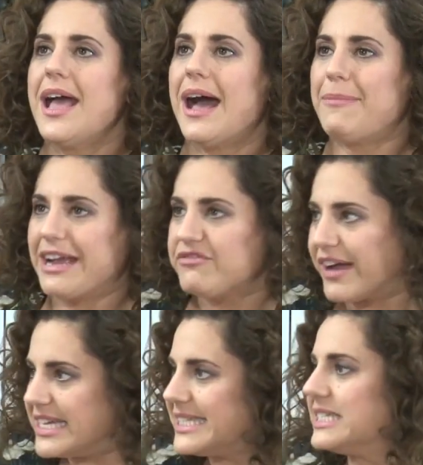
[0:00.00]
my
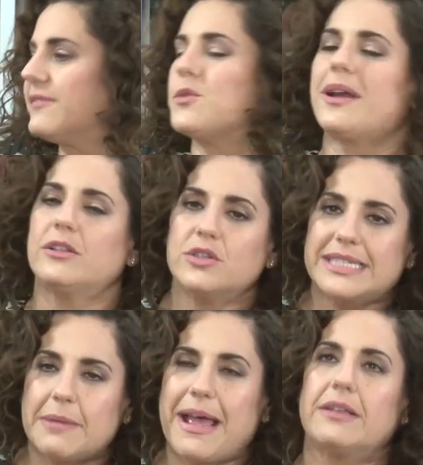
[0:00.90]
advice is, if you wanna lose
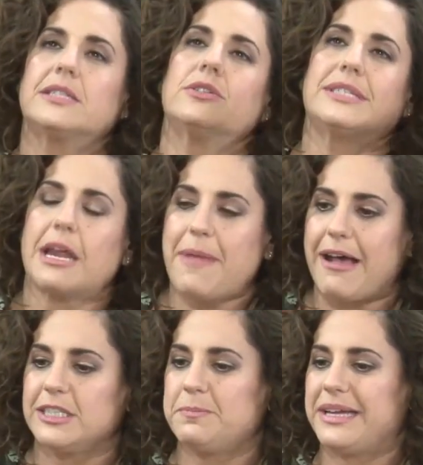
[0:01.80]
10 pounds, lose 10
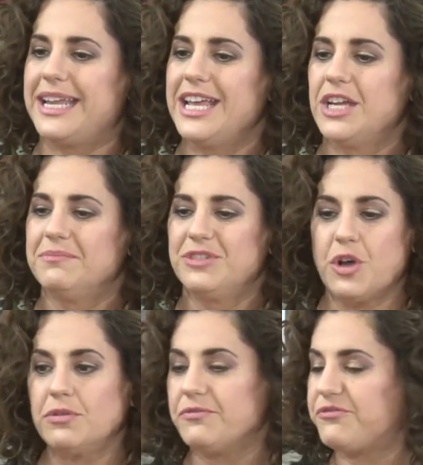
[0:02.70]
pounds, but
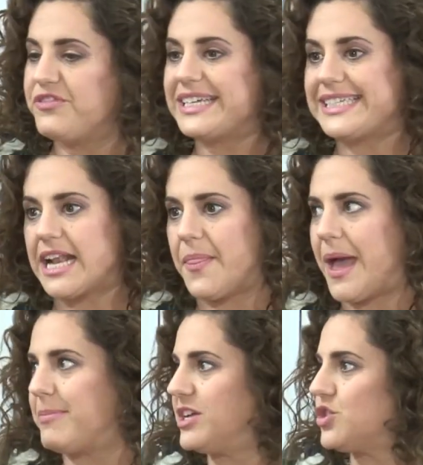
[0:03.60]
don't fixate on
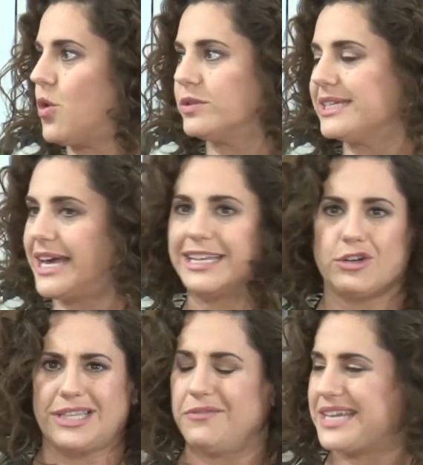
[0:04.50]
that, because you're only letting
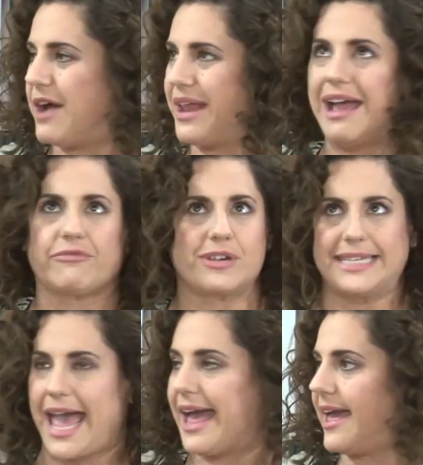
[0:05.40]
yourself down every
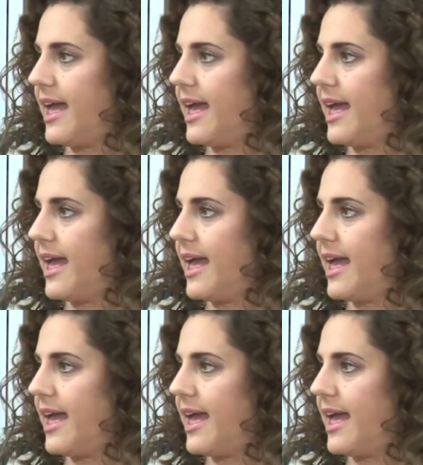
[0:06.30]
day.